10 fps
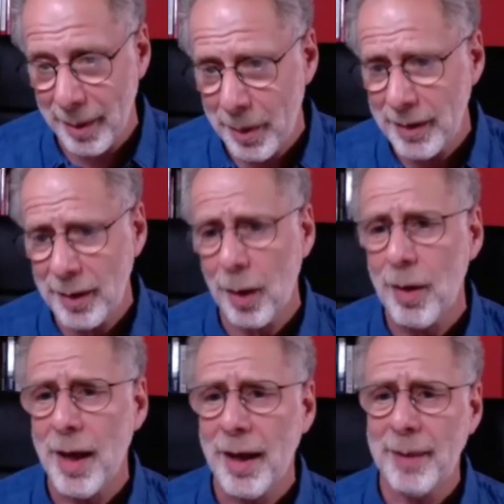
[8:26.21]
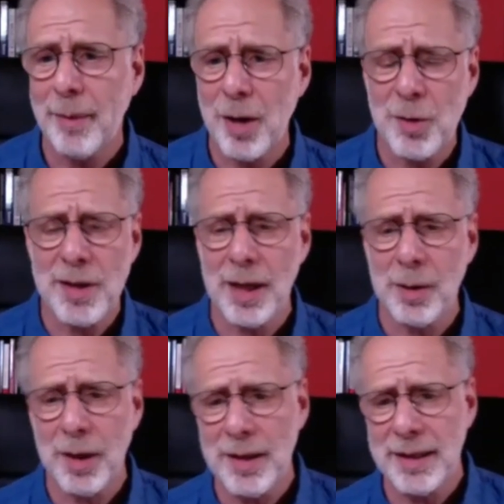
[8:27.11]
But, you know, in countries like the
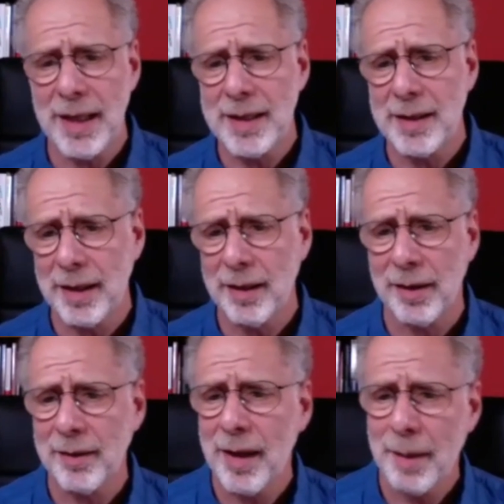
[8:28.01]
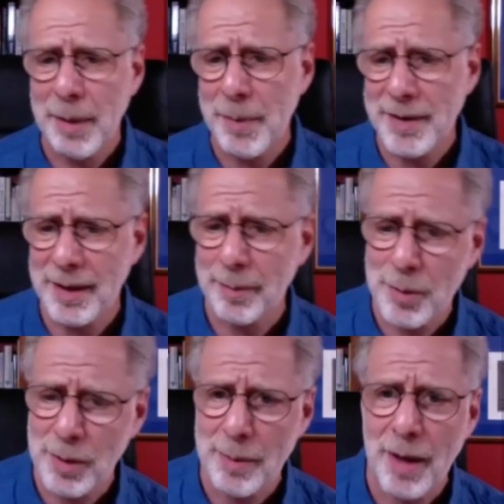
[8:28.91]
United States and England, people sit
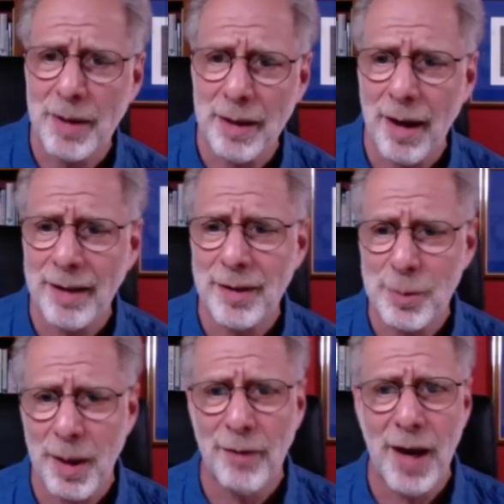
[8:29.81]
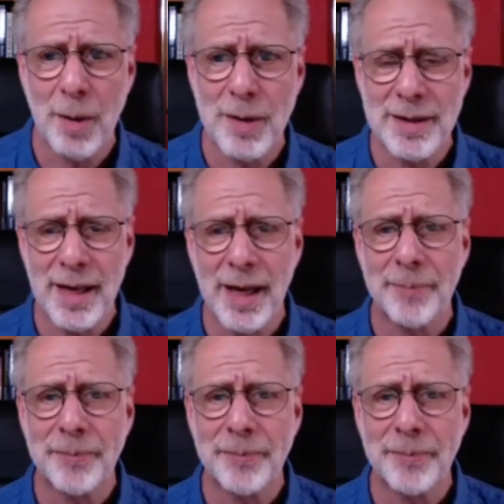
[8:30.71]
between about 9 to 12 hours a day.